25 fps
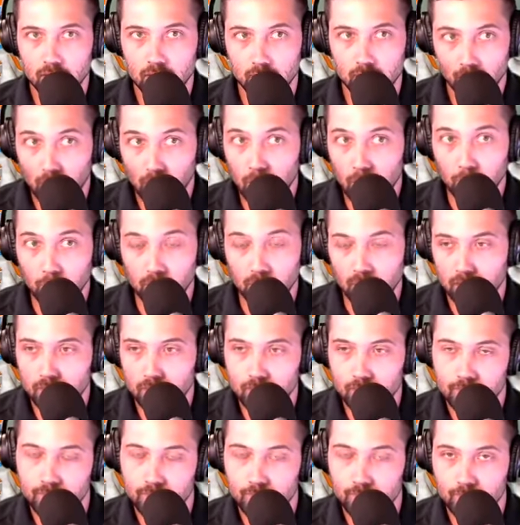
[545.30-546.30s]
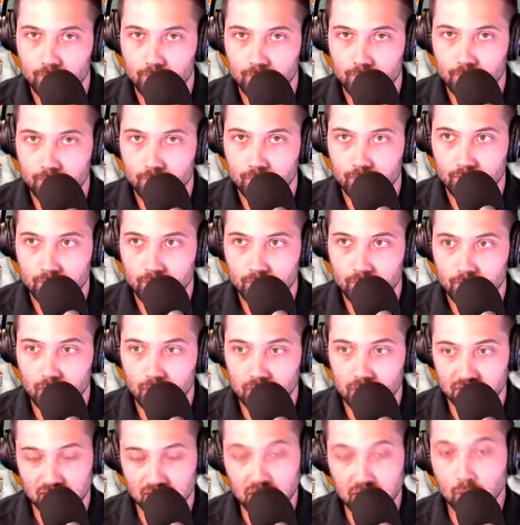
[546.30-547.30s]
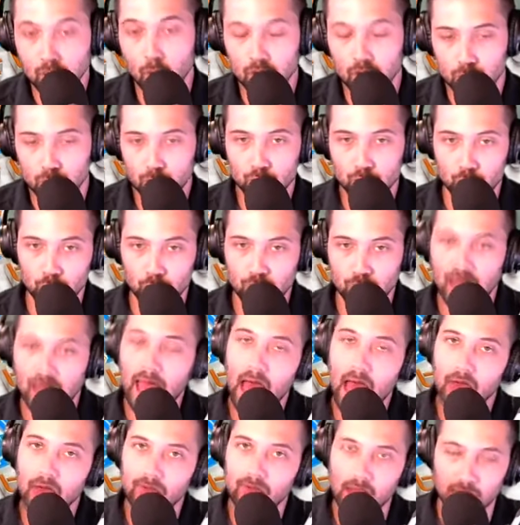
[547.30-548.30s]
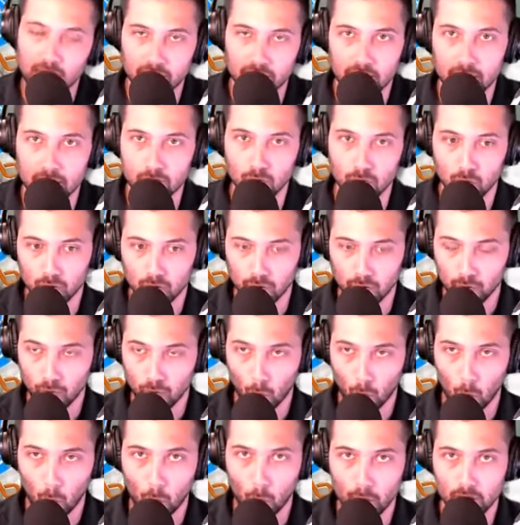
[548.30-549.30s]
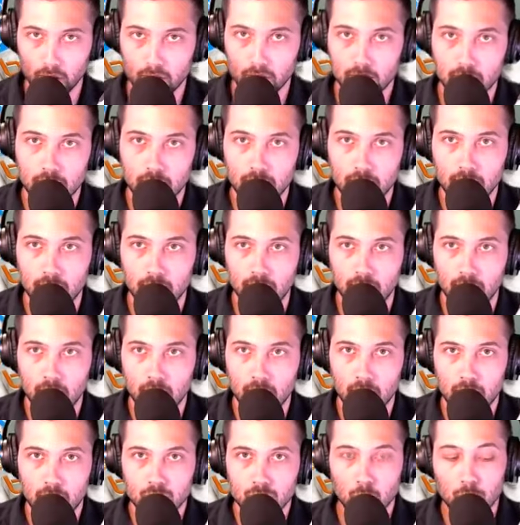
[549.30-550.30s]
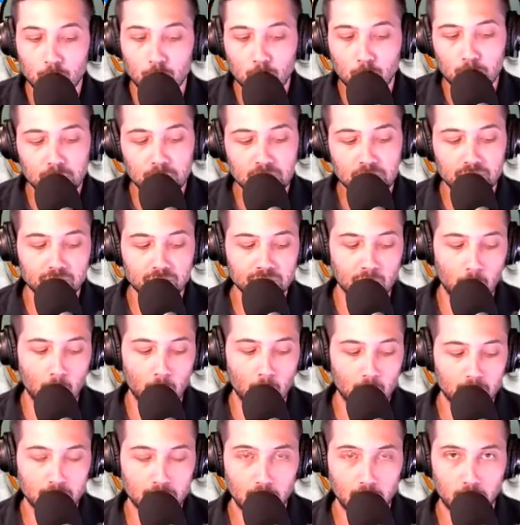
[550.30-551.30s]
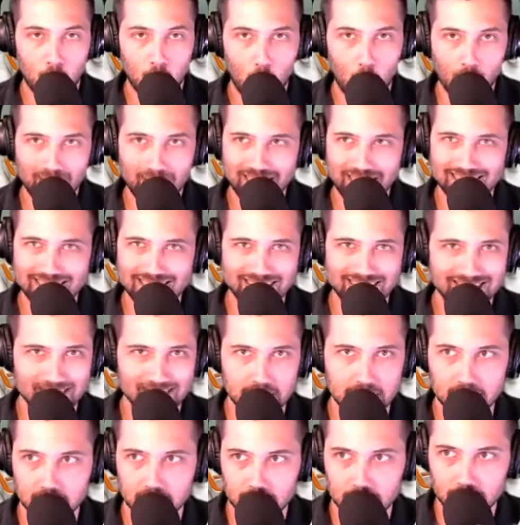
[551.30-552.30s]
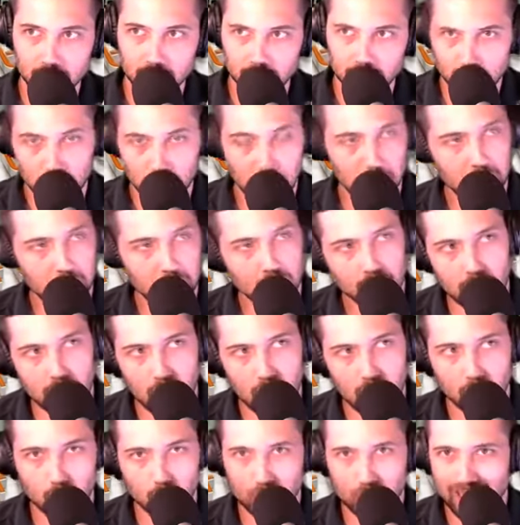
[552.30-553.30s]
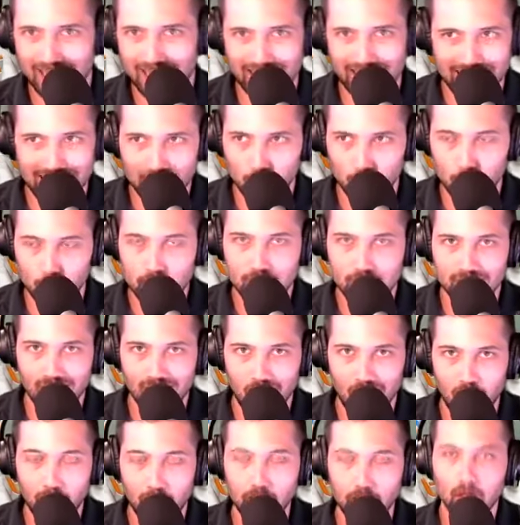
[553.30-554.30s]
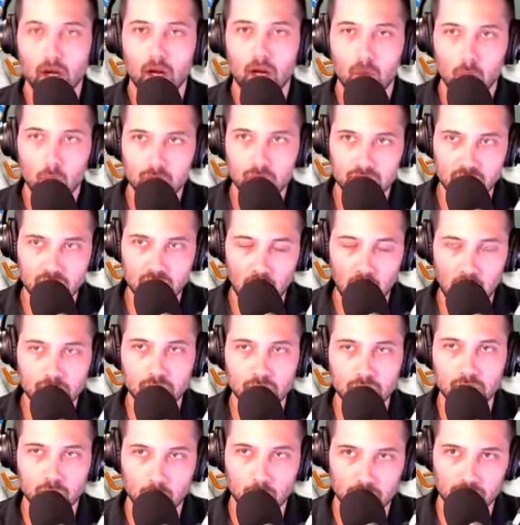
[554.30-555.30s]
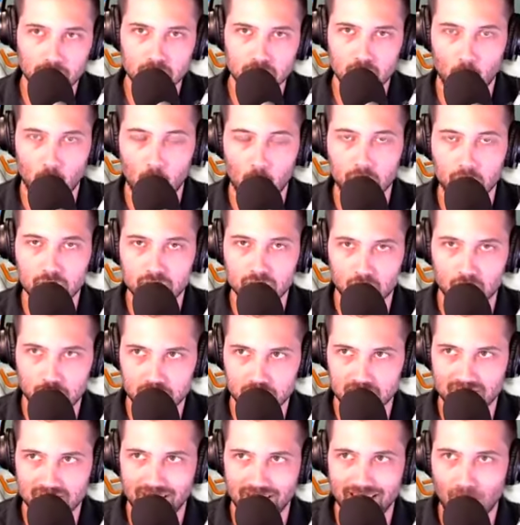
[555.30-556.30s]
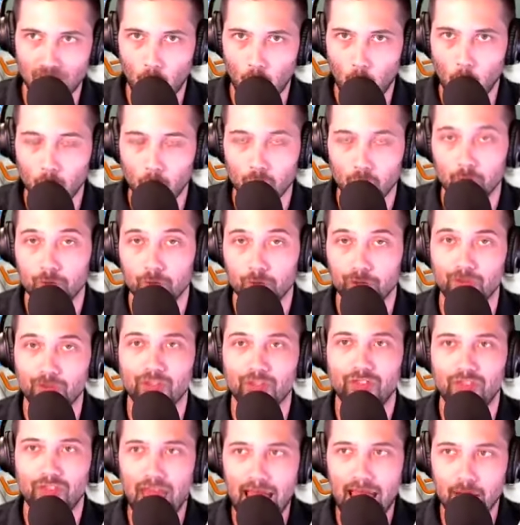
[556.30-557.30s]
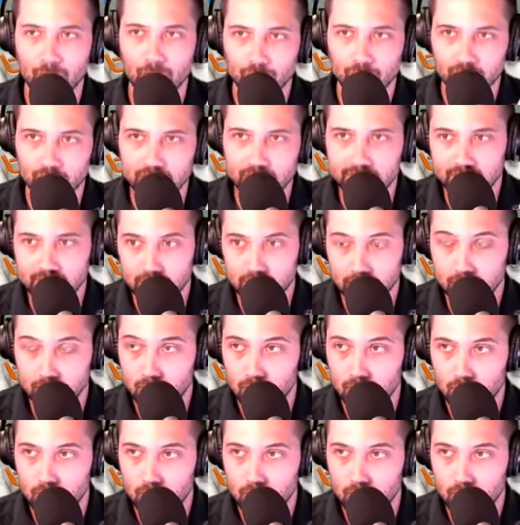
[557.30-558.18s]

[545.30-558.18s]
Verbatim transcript: development and seeing what you truly have out of him moving forward. So I do believe there's going to be a point in this season, maybe around week eight, week nine, where D'Andre Swift is going to start to take over for that reason.